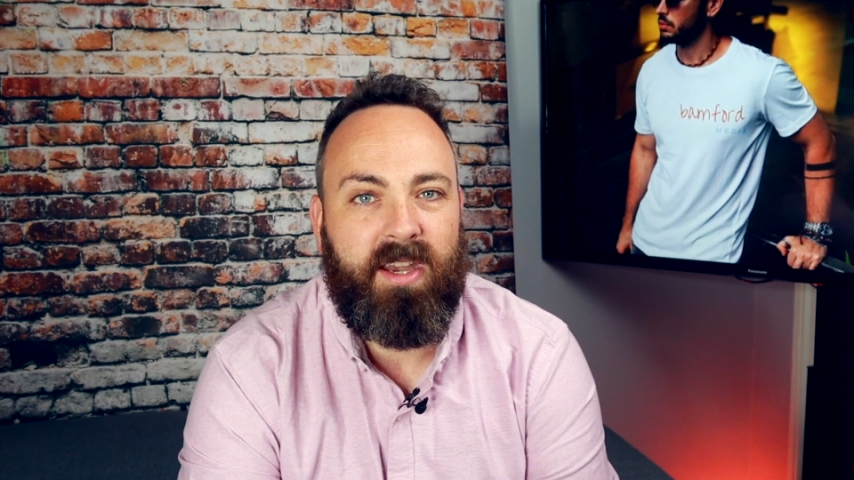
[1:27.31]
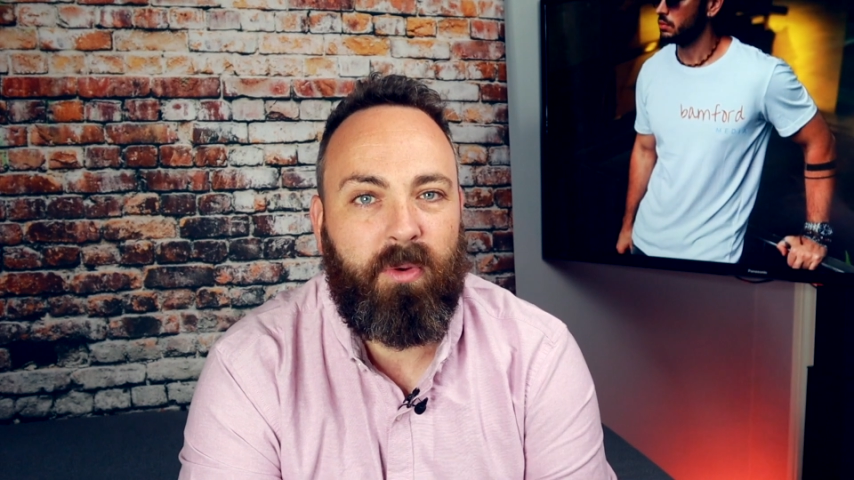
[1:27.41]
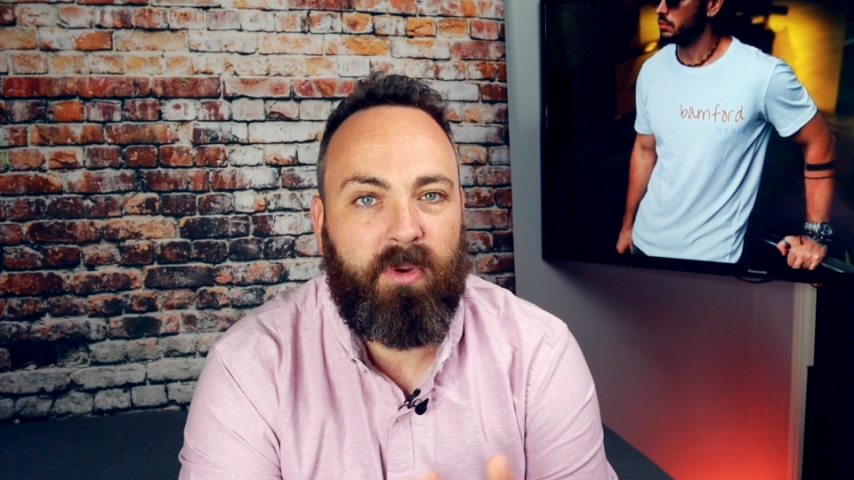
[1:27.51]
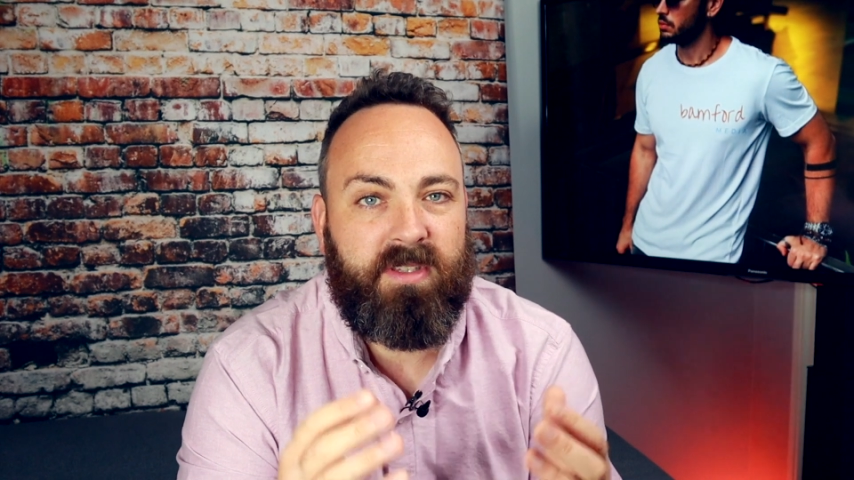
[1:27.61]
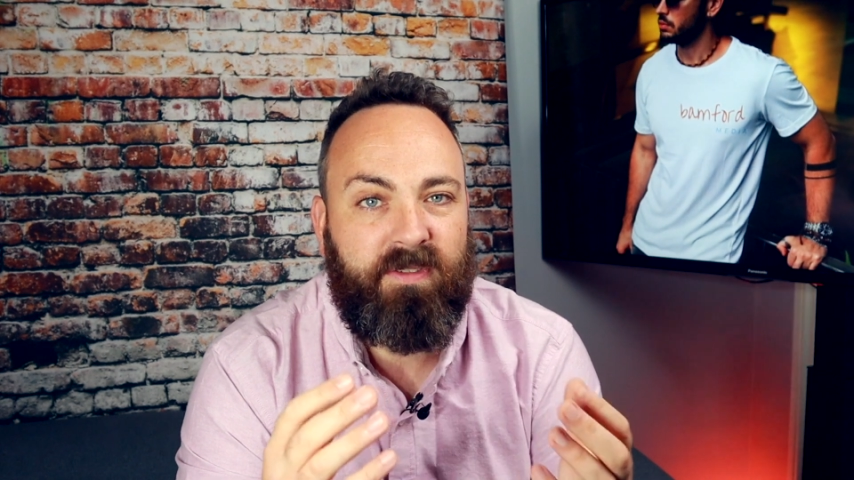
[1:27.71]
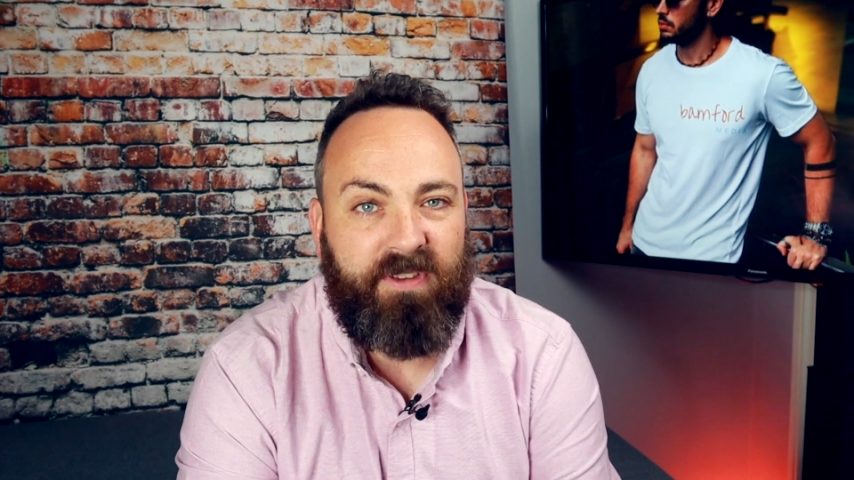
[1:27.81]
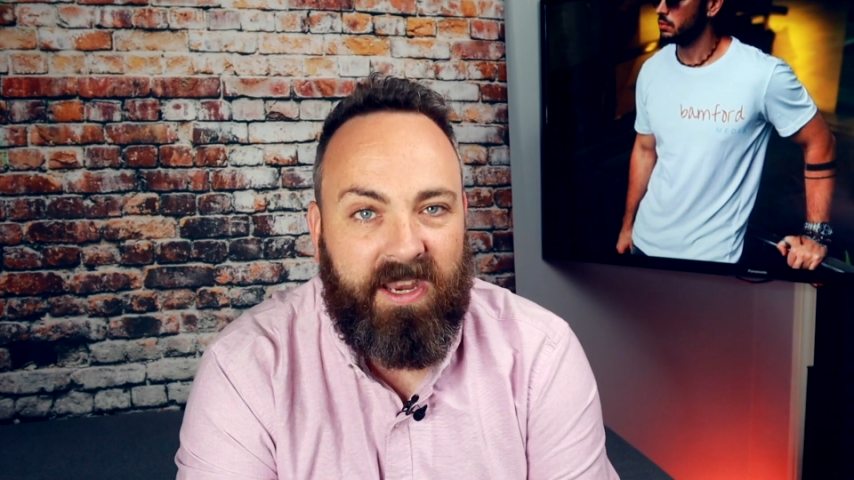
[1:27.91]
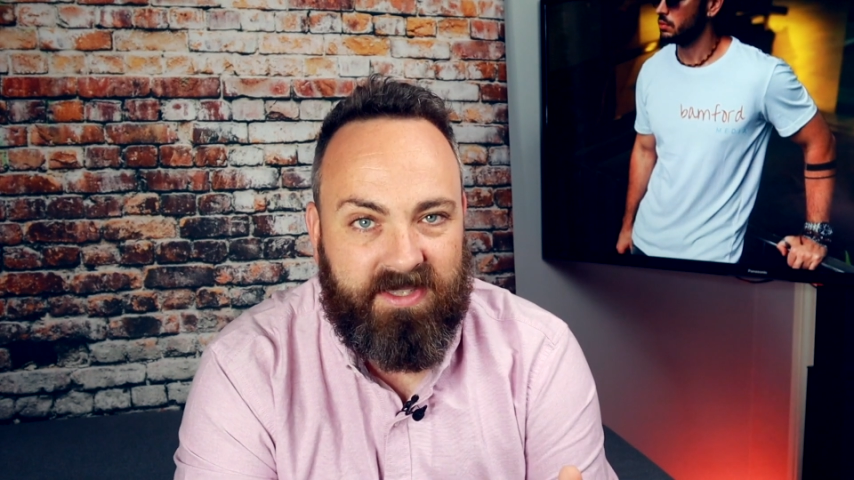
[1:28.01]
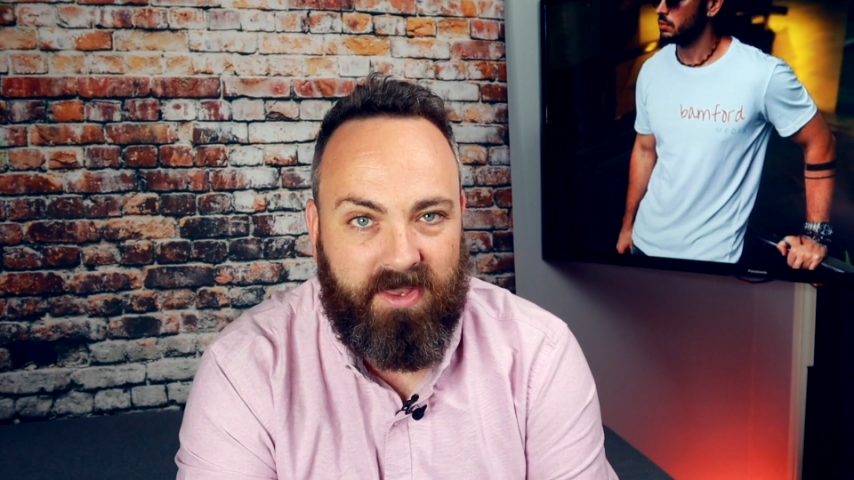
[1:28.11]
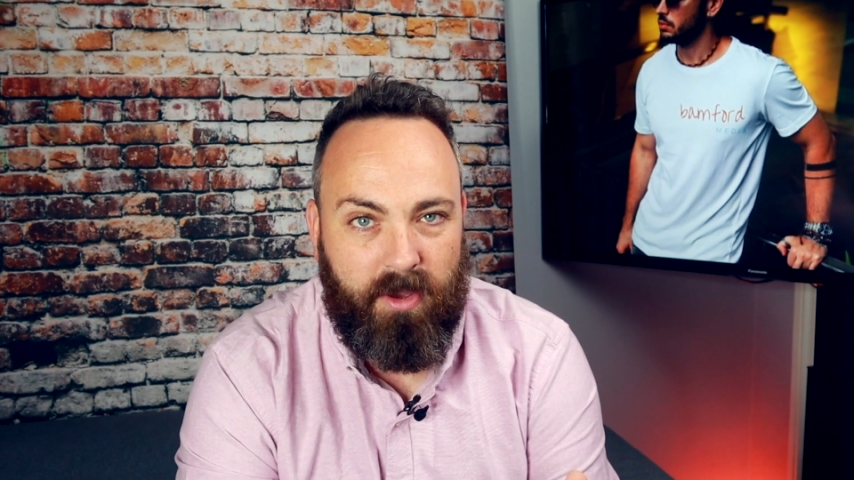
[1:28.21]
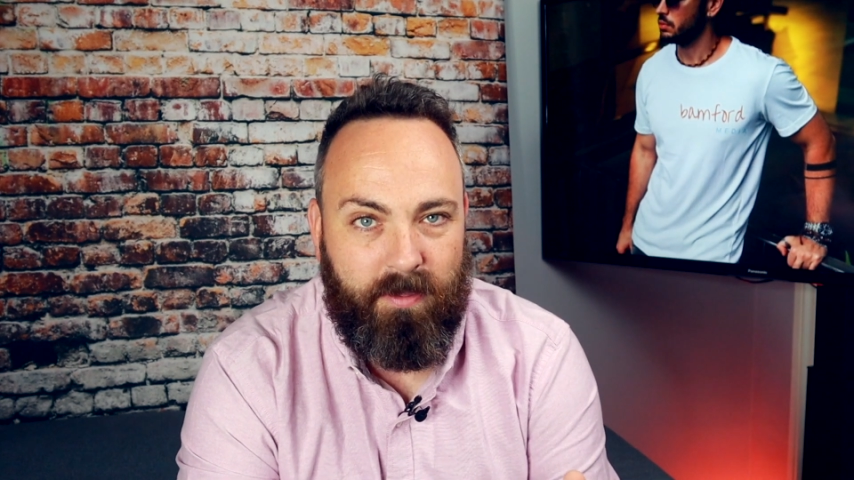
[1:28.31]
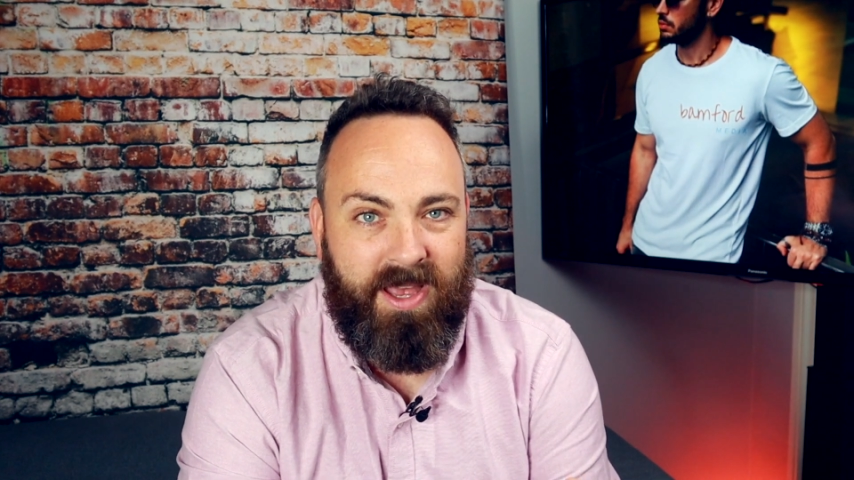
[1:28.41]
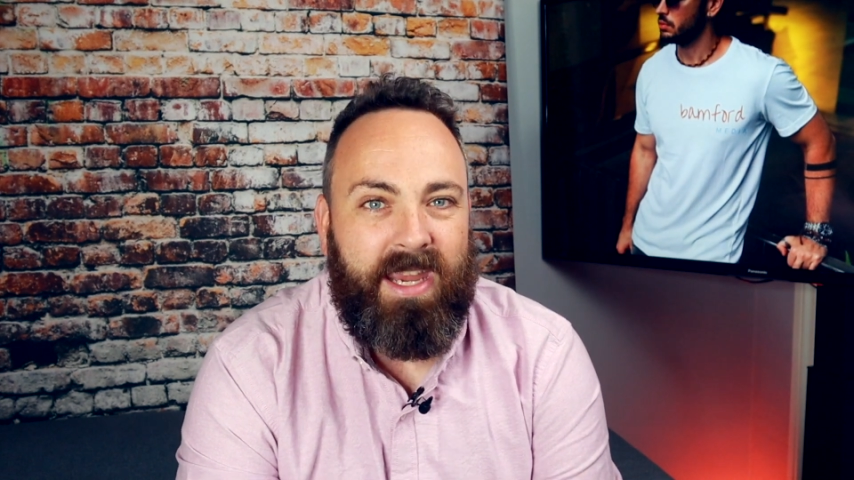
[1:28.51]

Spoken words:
in order to fix them.